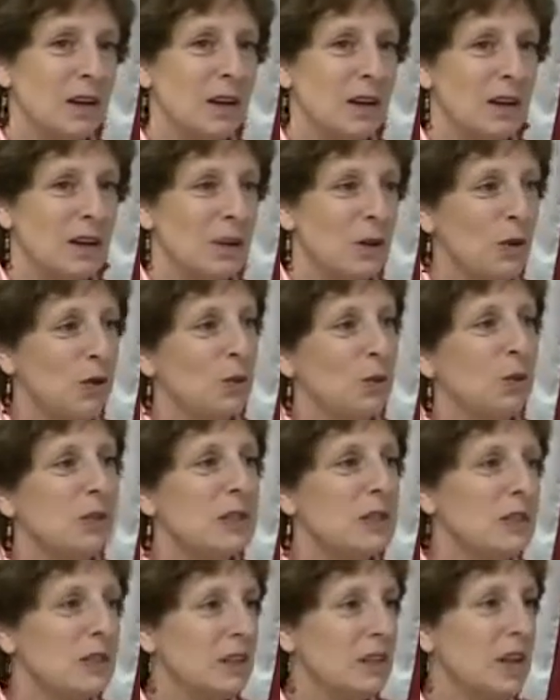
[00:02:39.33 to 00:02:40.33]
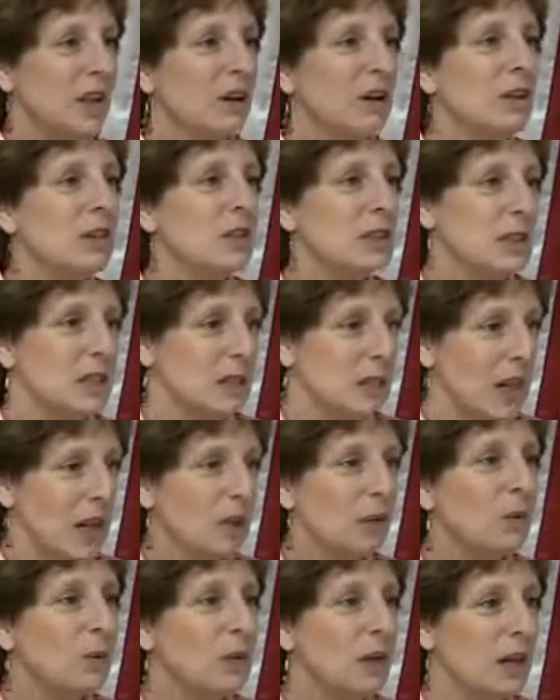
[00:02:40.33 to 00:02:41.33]
you know, there was an inherent
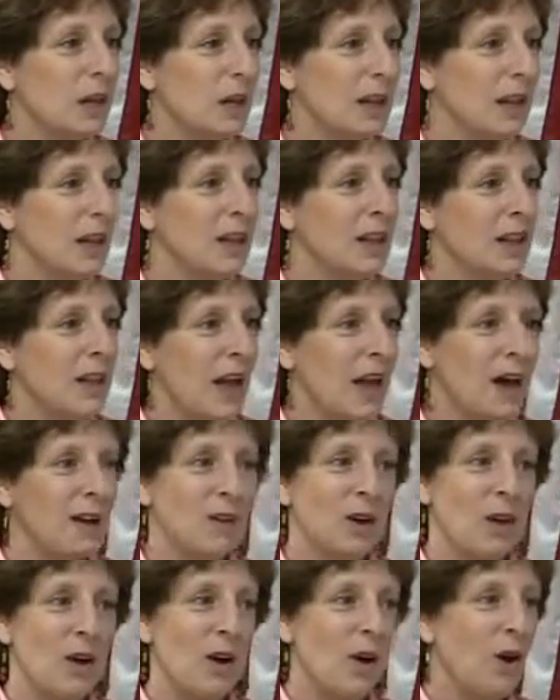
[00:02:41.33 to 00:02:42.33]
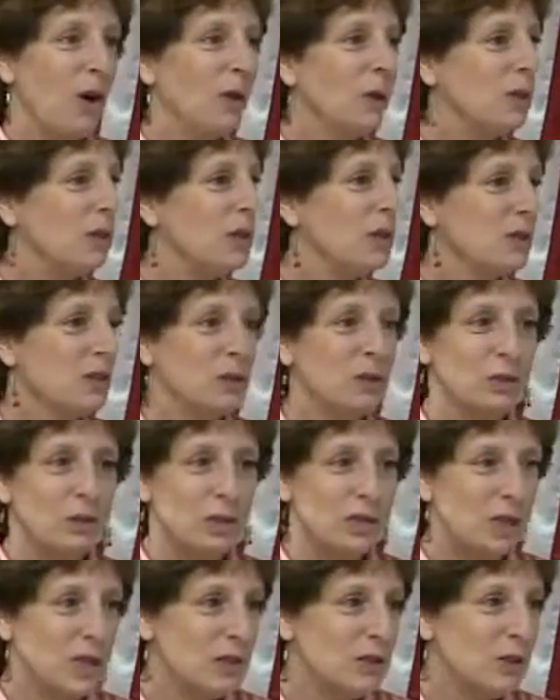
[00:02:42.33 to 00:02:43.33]
inequity in that only certain
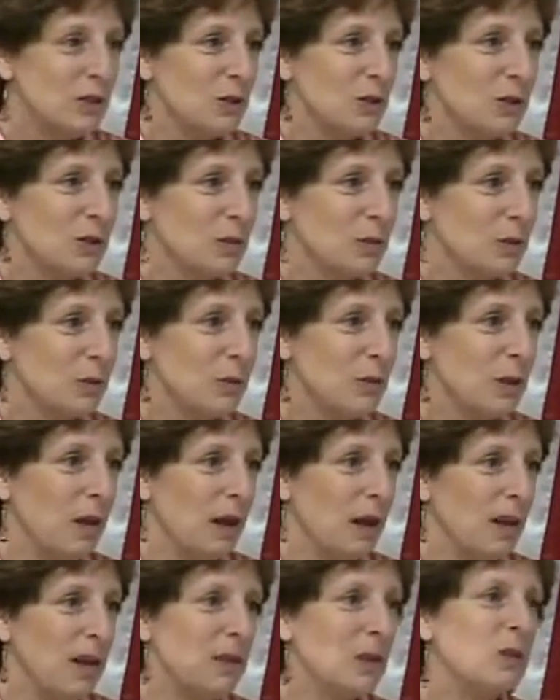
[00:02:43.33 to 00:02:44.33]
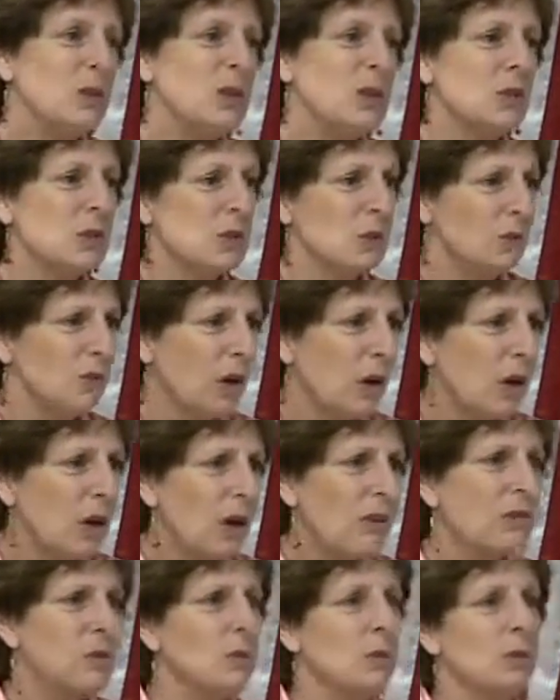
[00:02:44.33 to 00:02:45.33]
teachers would apply, you know, teachers who felt
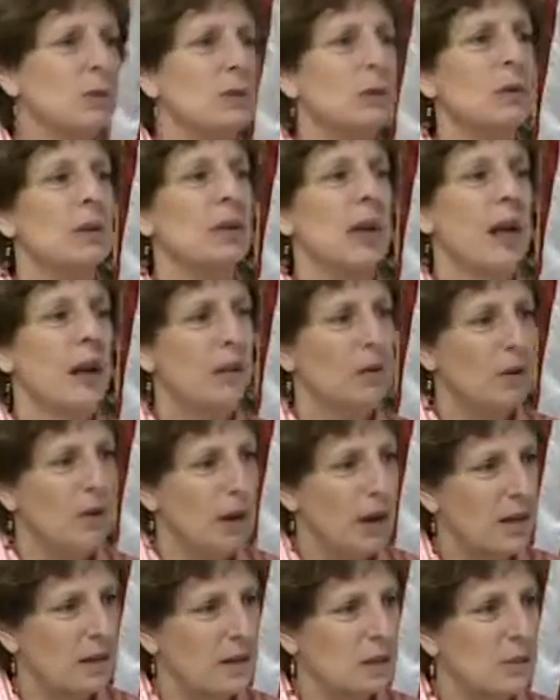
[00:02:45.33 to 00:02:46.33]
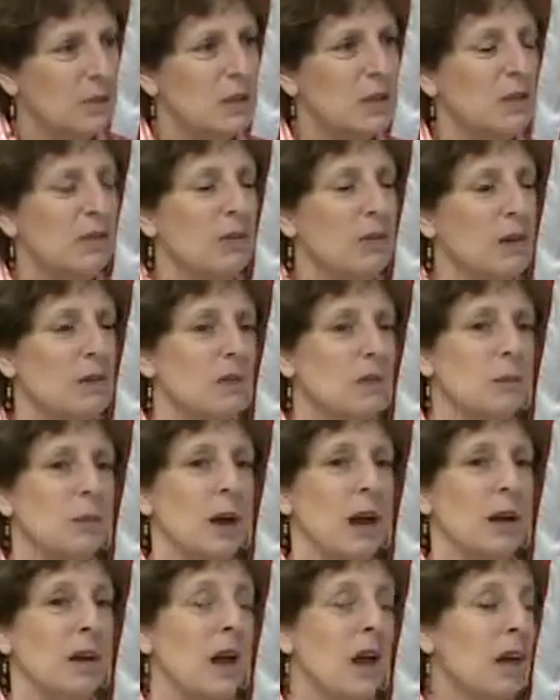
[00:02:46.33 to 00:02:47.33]
comfortable doing that or had specifics in
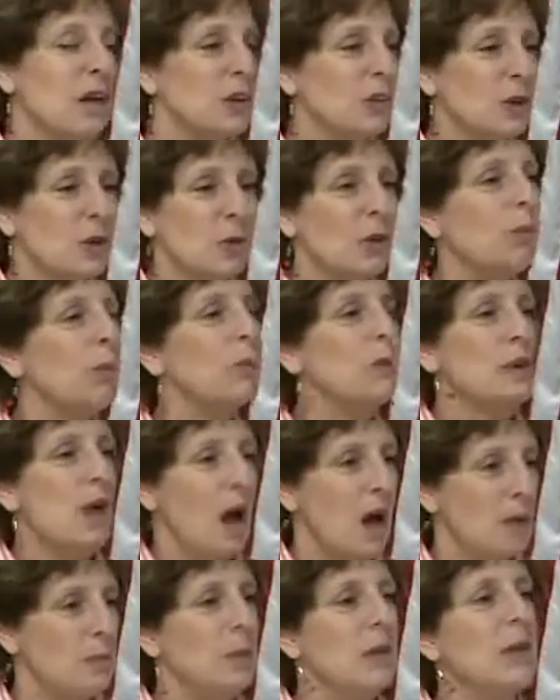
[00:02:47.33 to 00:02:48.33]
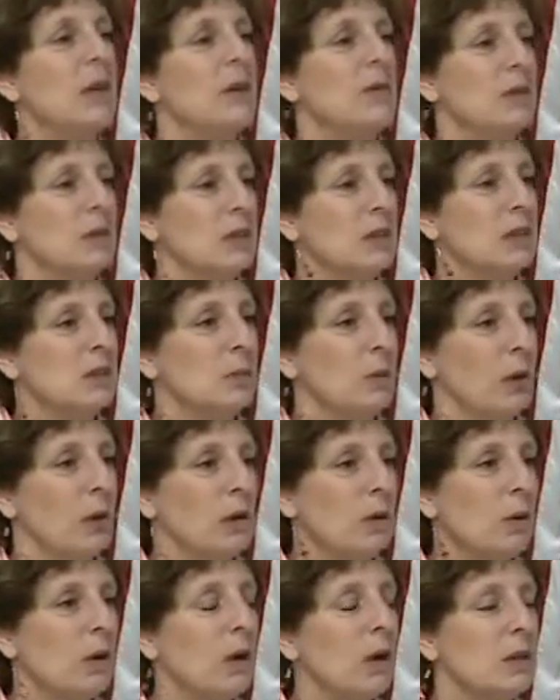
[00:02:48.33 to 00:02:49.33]
mind. So it would not be evenly spread
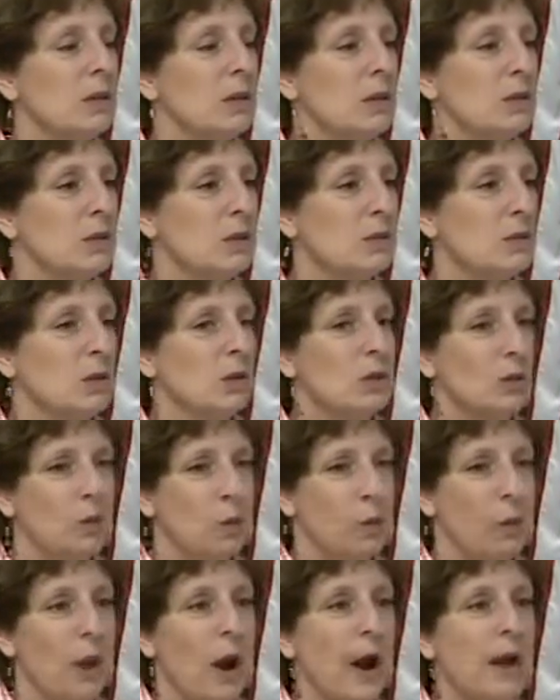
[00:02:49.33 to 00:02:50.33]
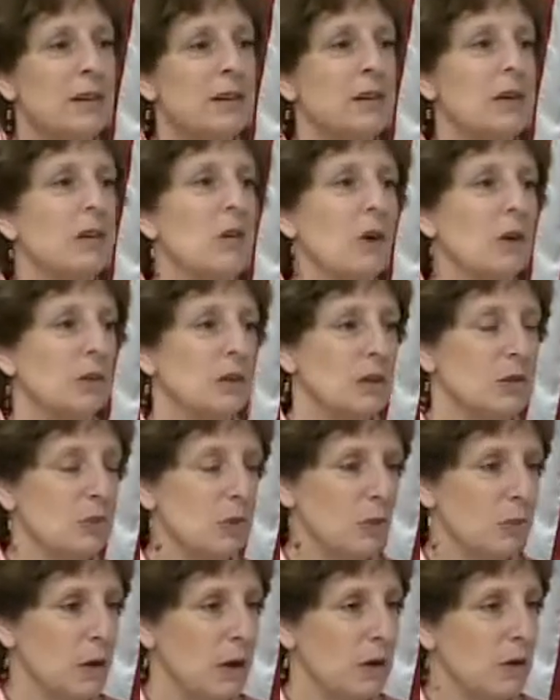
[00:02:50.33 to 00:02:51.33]
across the district. And we were asking all
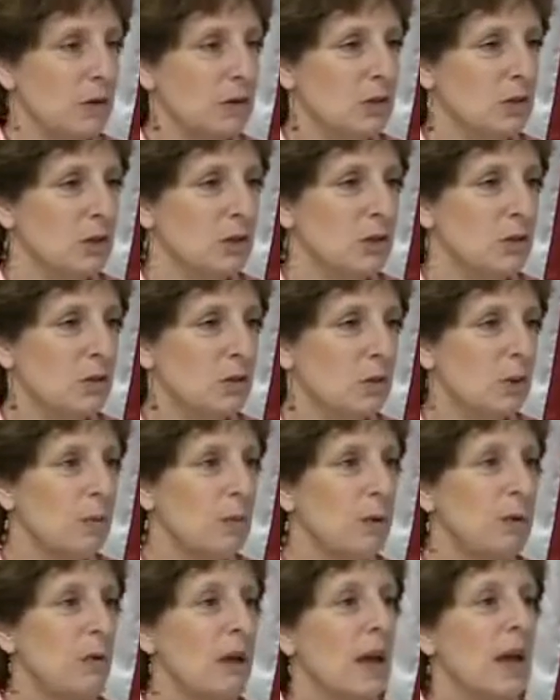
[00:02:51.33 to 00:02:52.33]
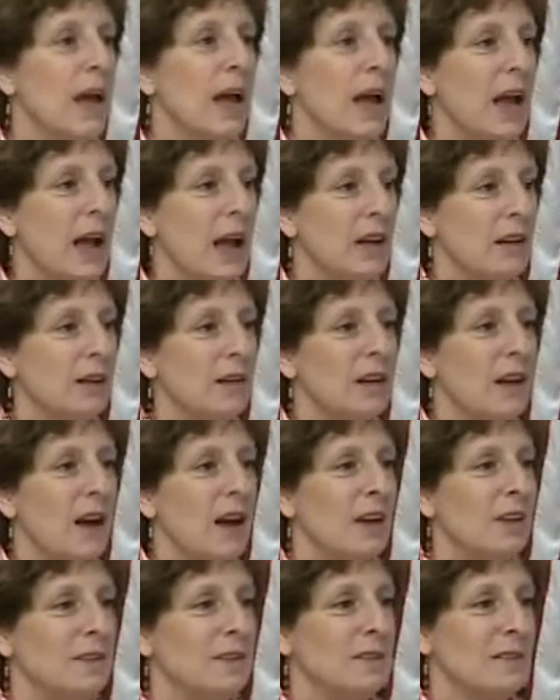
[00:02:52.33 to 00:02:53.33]
district parents to contribute, and
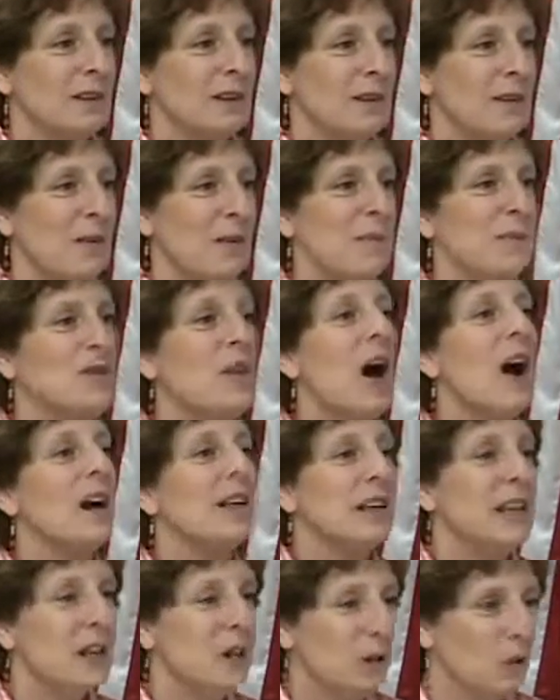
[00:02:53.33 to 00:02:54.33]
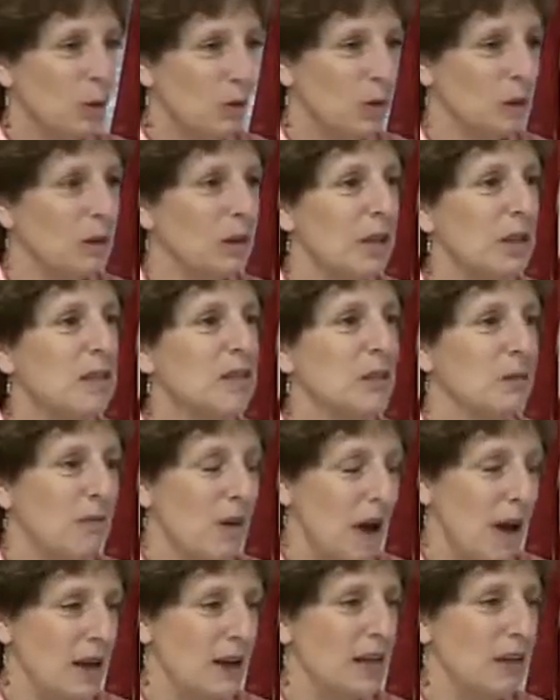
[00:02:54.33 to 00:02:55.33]
yet not equally
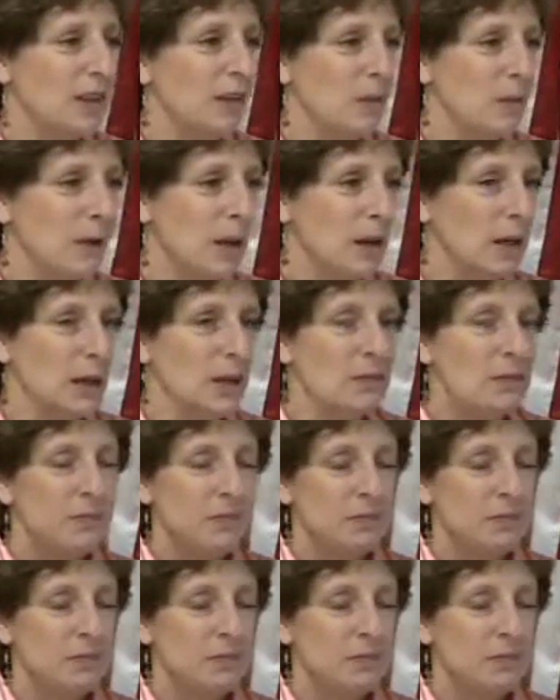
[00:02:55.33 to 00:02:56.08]
dividing the money.